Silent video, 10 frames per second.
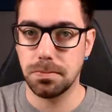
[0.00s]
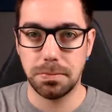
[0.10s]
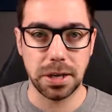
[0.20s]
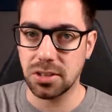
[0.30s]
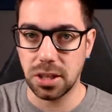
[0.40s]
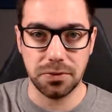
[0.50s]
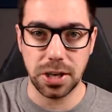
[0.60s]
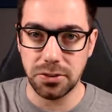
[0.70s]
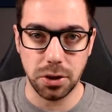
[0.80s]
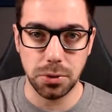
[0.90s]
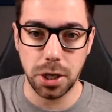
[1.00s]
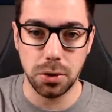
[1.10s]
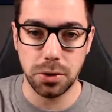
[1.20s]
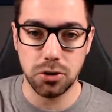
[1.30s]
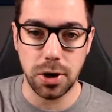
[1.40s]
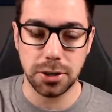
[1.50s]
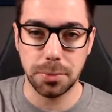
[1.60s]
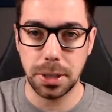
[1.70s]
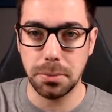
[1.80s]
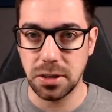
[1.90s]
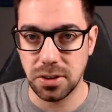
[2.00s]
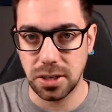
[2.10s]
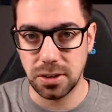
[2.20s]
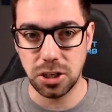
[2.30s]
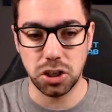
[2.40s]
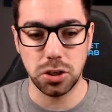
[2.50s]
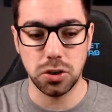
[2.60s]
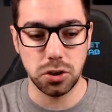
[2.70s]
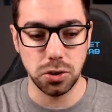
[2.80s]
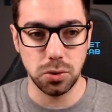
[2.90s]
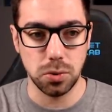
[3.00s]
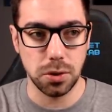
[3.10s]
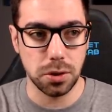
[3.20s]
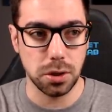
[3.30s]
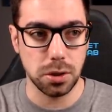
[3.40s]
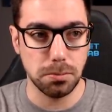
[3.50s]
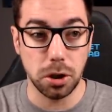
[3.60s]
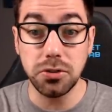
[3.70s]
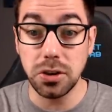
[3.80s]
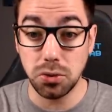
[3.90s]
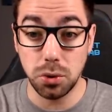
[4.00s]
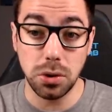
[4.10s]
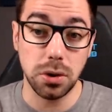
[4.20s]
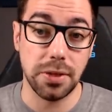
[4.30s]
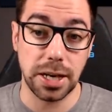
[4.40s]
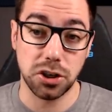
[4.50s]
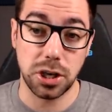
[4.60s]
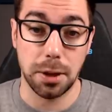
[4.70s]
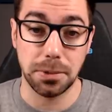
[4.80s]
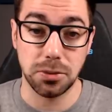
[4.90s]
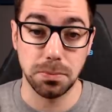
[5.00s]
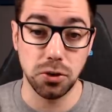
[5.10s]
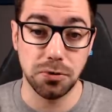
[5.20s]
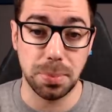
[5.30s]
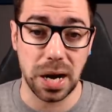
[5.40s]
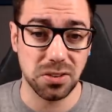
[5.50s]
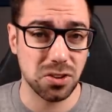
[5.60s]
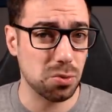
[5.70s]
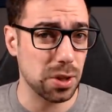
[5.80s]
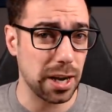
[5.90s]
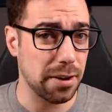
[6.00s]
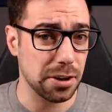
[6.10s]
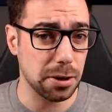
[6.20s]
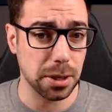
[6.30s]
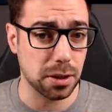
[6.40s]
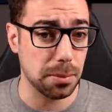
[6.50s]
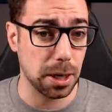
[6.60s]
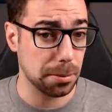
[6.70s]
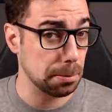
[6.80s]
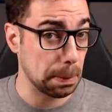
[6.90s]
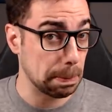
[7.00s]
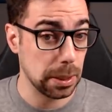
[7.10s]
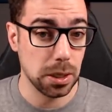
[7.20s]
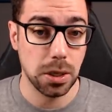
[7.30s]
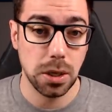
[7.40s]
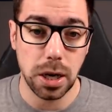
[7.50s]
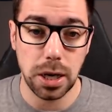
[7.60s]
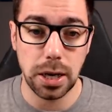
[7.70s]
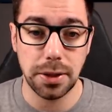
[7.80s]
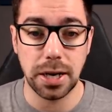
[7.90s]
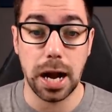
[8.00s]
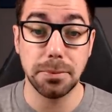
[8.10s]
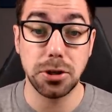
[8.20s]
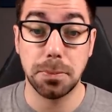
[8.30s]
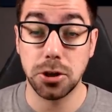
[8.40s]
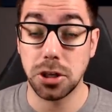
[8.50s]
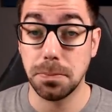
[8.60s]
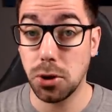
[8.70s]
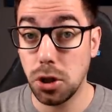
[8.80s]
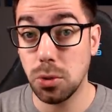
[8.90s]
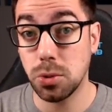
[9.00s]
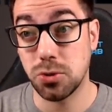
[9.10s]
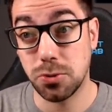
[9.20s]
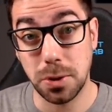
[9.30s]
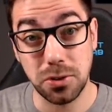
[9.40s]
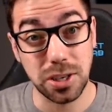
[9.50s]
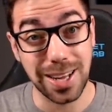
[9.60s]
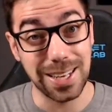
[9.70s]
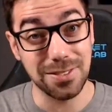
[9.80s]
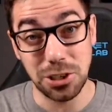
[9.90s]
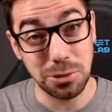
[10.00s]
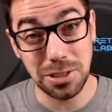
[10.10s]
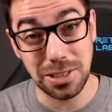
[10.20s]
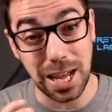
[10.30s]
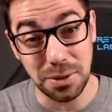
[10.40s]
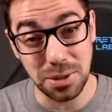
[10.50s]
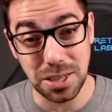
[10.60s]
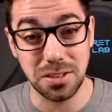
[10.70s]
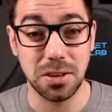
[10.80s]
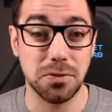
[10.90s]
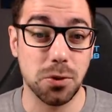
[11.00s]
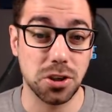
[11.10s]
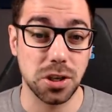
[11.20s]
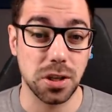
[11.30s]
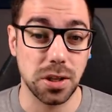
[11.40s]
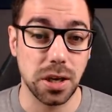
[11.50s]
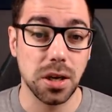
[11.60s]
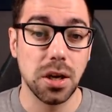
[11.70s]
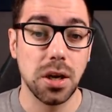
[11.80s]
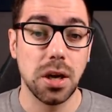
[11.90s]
basically, if you guys don't know, the tractor beam is an addition to the multi-tool that should help us move boxes without having to pick them up. Uh, and then object push and pull, which was supposed to kind of coincide with this, unfortunately,